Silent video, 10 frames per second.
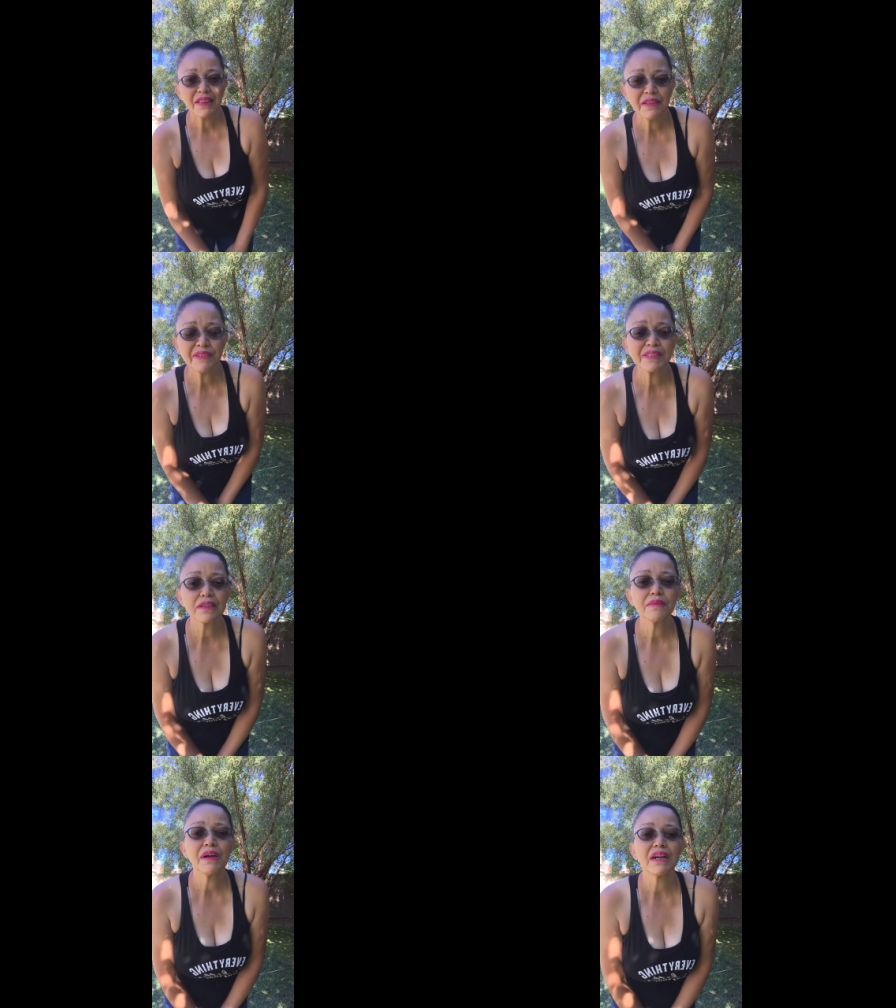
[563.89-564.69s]

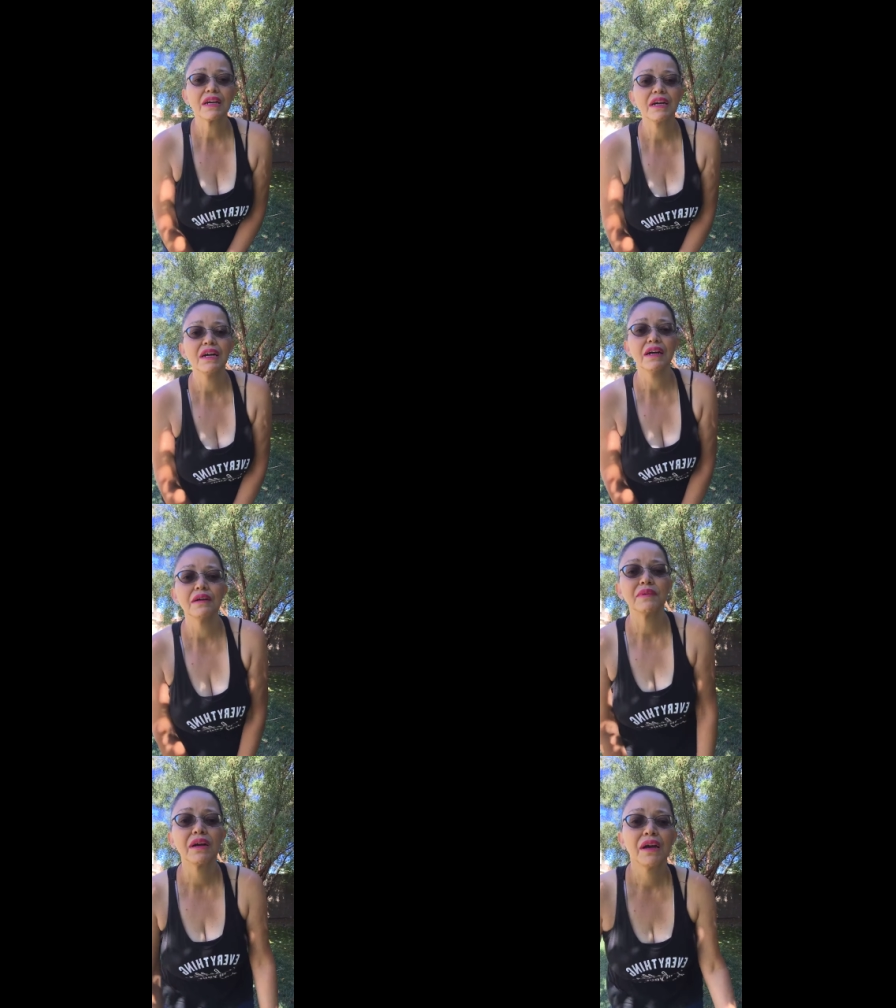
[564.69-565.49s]
Lucy,
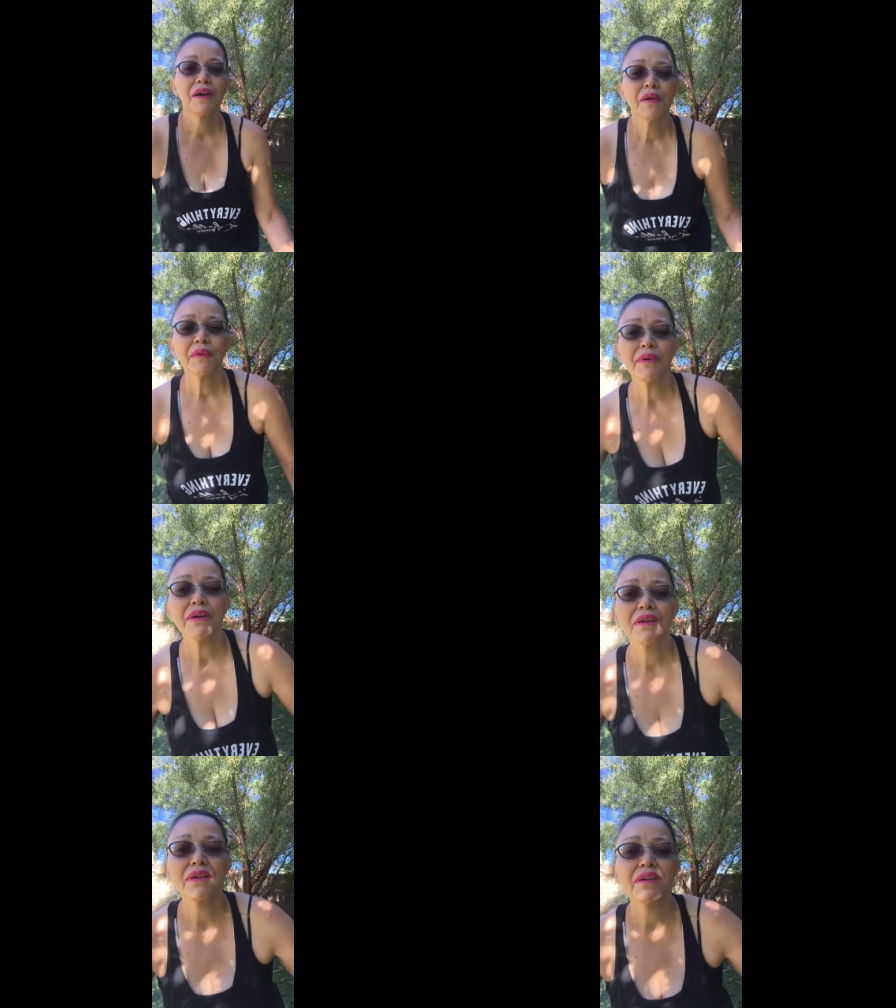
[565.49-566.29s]
welcome.
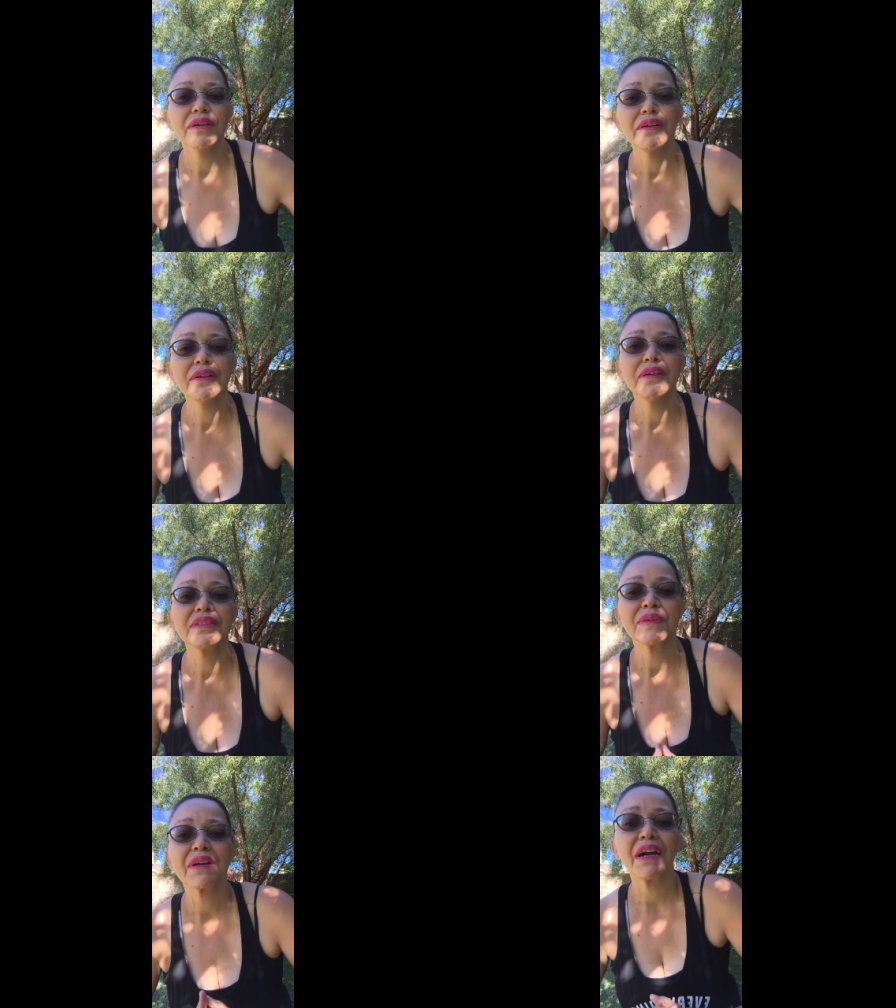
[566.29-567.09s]
Woo-hoo-hoo.
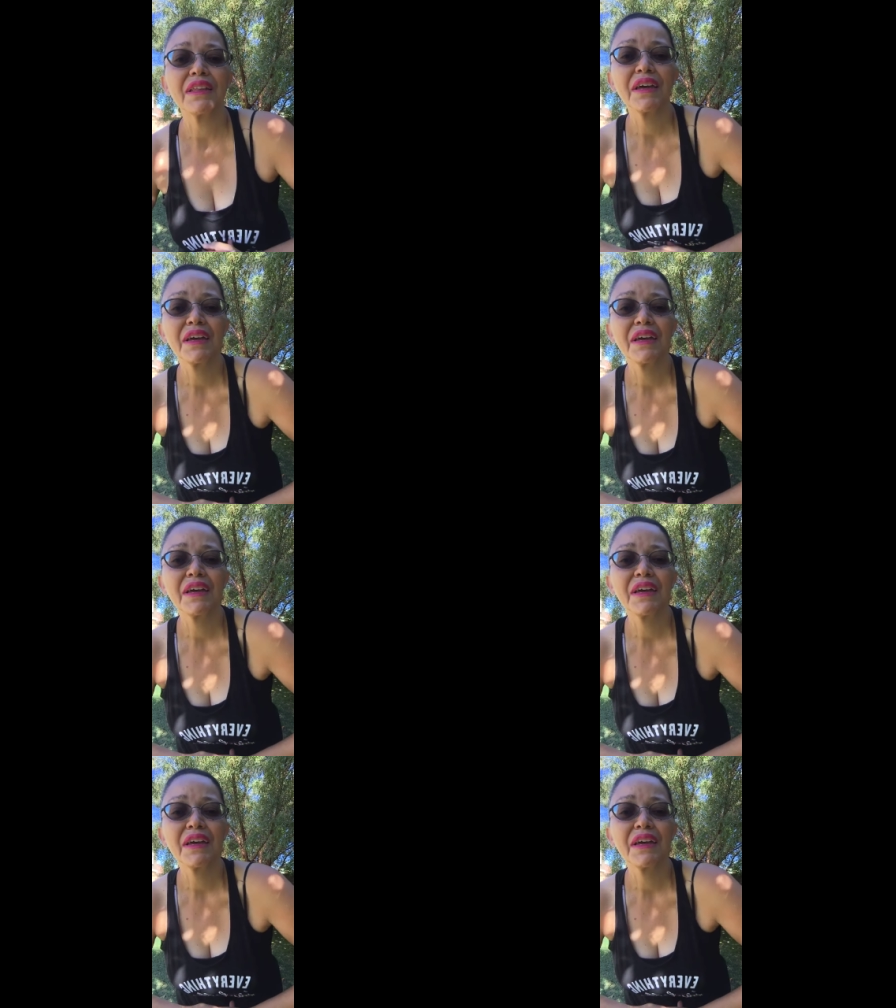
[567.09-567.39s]
So we got